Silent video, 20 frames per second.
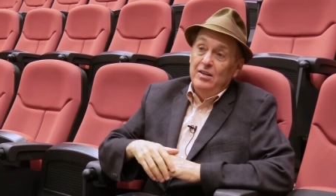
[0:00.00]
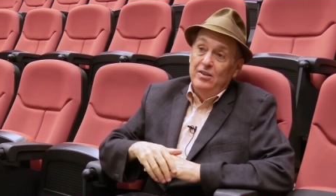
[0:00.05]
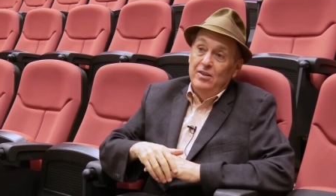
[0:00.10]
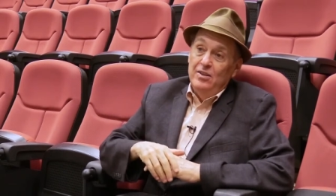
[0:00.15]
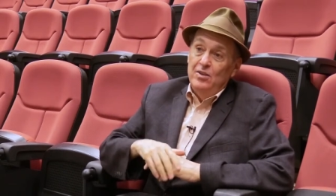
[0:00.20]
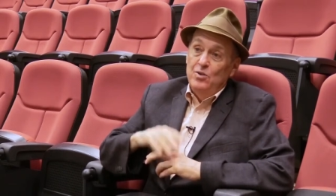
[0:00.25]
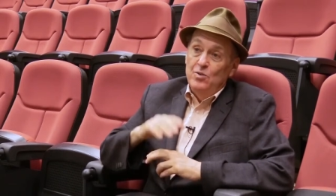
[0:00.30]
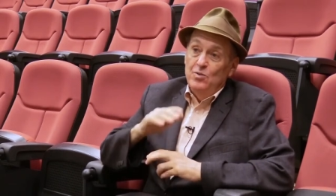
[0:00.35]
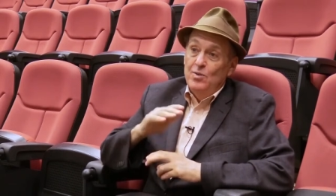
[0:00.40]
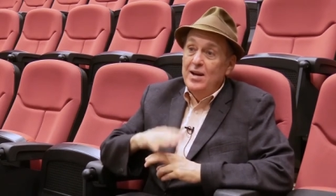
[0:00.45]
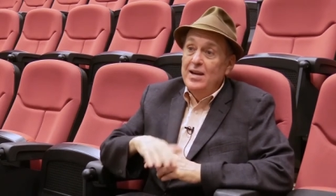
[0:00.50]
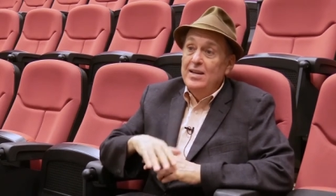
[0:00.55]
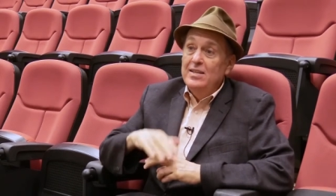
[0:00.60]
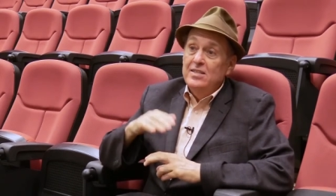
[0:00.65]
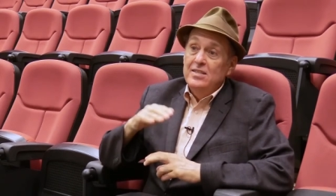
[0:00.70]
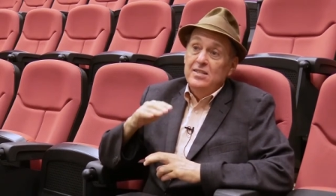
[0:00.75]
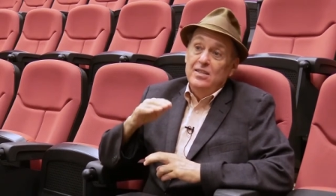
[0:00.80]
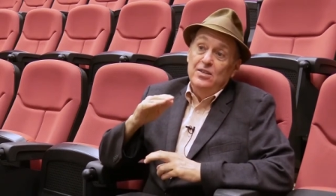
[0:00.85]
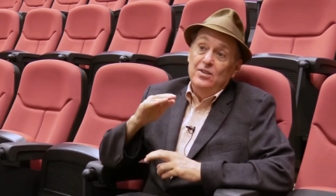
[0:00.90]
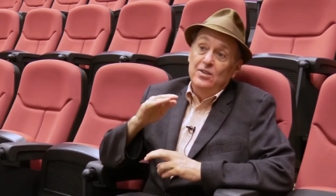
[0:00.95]
in the
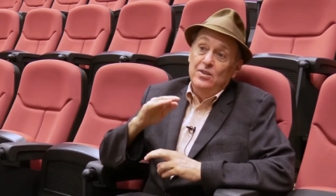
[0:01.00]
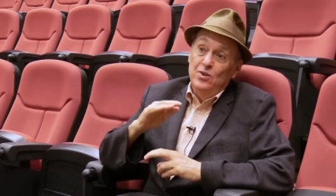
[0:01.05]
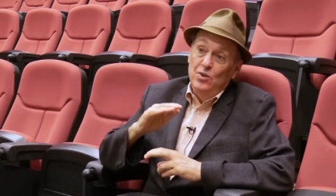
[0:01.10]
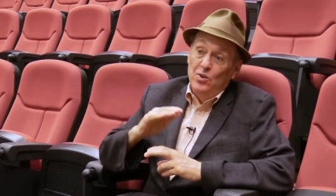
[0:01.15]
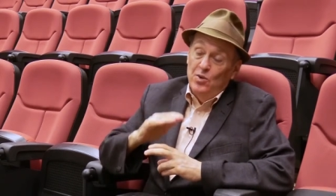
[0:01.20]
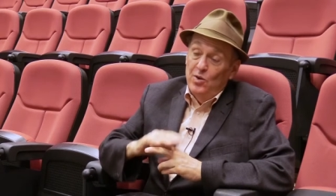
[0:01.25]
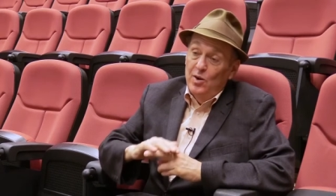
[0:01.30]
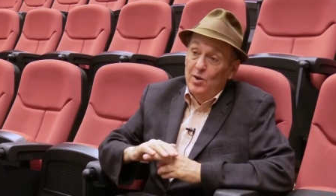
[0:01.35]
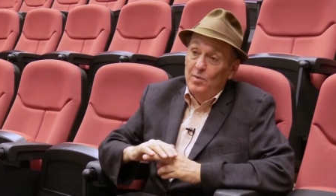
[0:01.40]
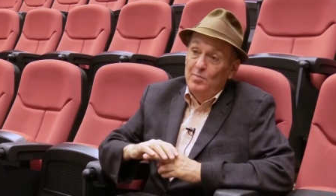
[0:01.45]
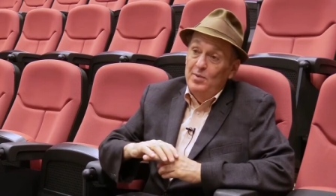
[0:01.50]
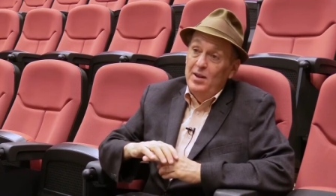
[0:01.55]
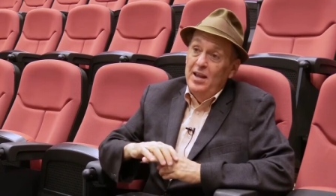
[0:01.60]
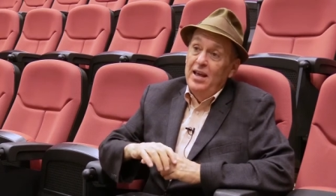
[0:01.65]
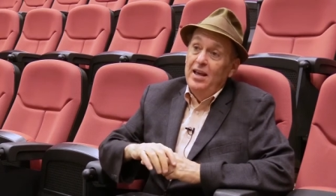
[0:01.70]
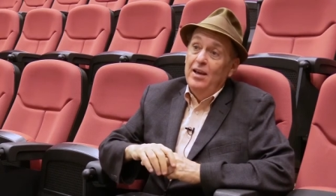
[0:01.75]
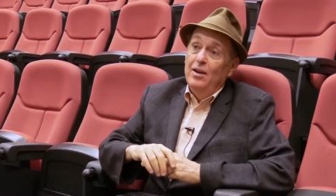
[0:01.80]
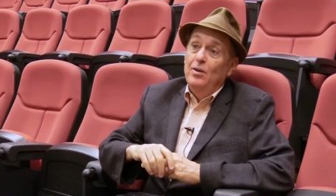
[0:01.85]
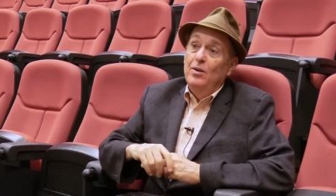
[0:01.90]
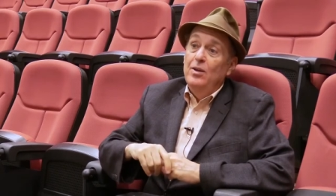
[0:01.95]
U.S., in Europe
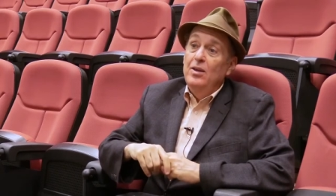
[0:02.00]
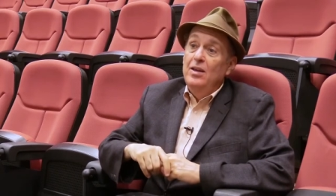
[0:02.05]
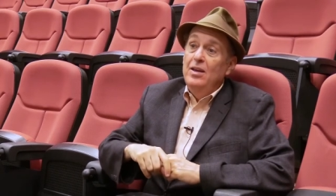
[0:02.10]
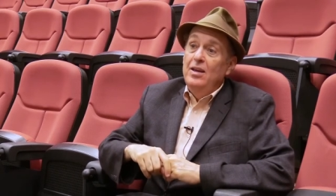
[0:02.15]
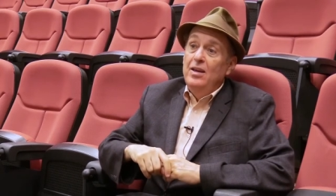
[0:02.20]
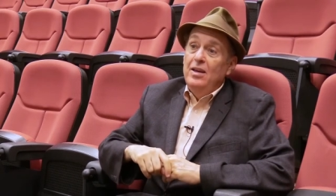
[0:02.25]
now,